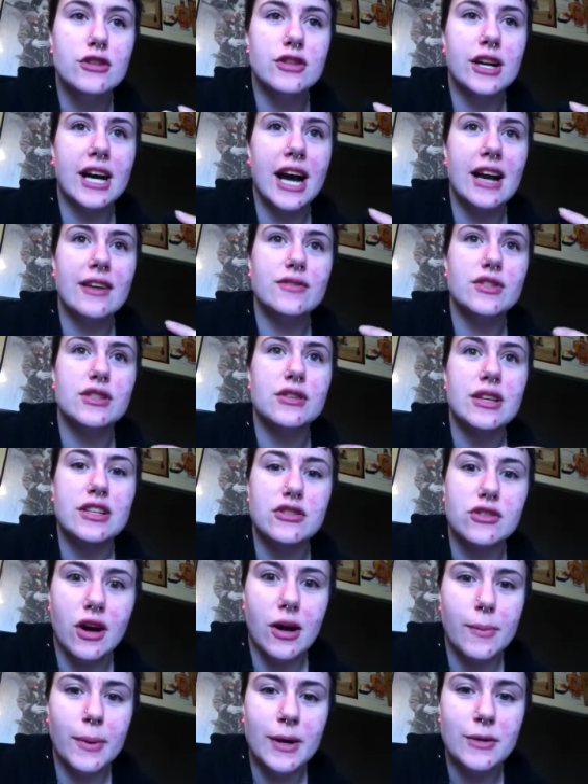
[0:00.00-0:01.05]
So I kind of just like
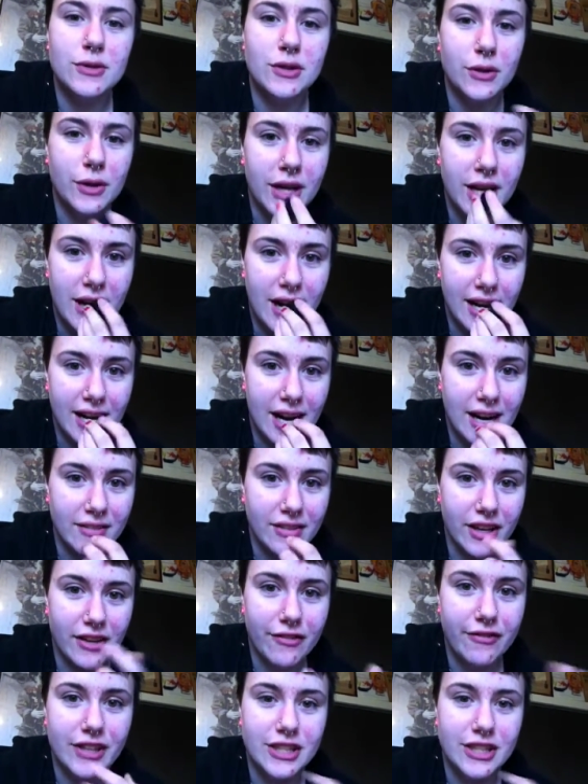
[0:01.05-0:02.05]
stopped what I was doing, and I kind of like